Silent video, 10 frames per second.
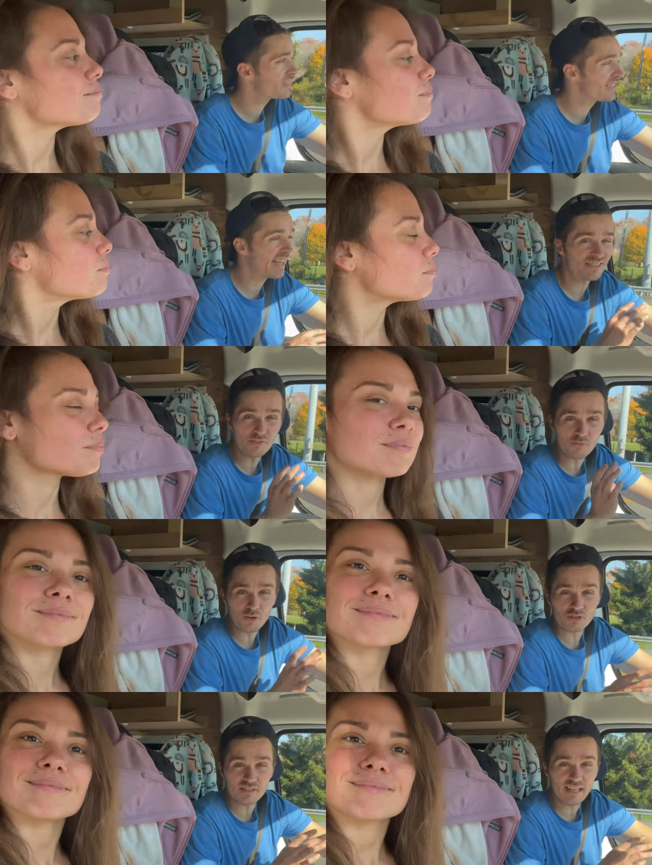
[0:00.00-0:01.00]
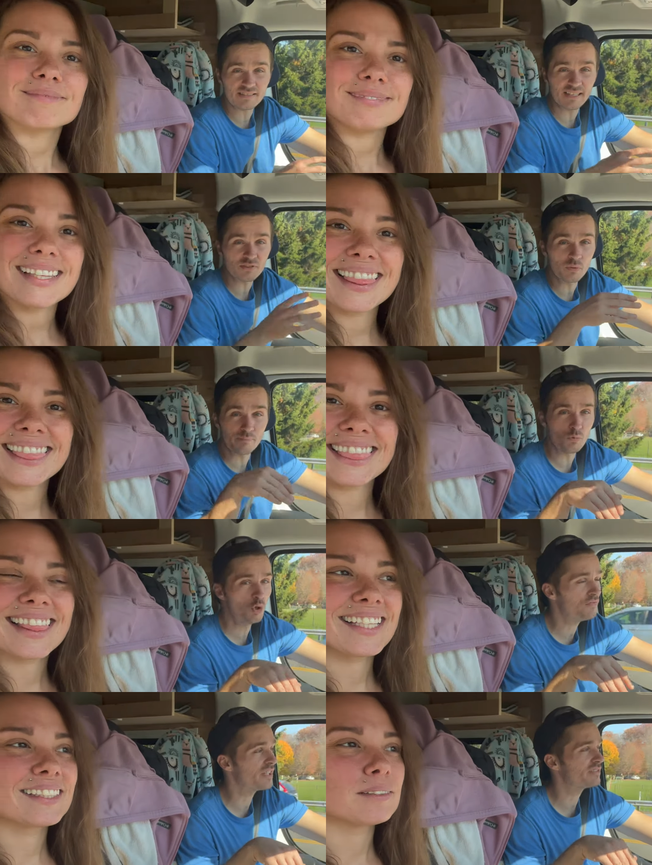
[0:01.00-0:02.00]
Speaker 1: Today's the first day since we moved
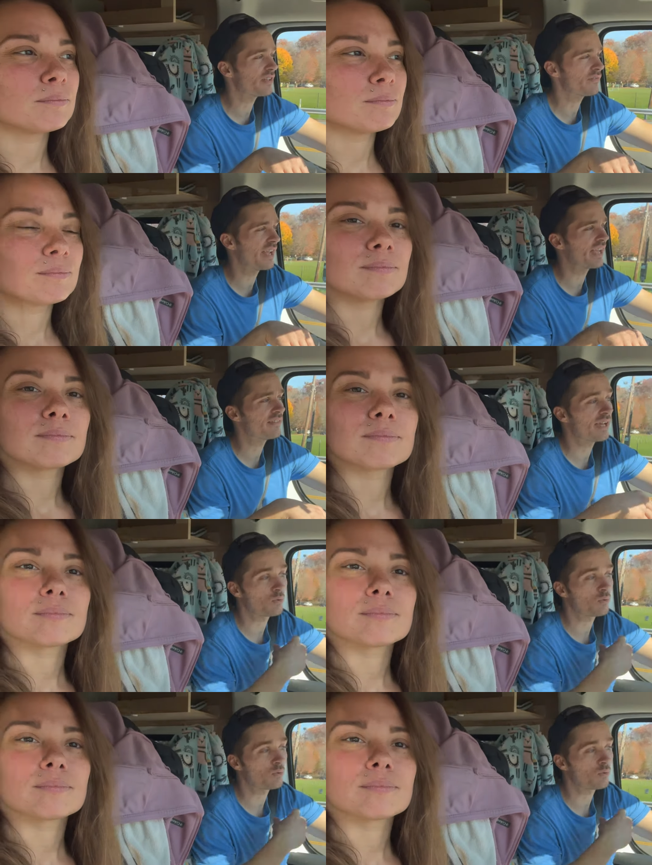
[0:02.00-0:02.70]
into the van that we're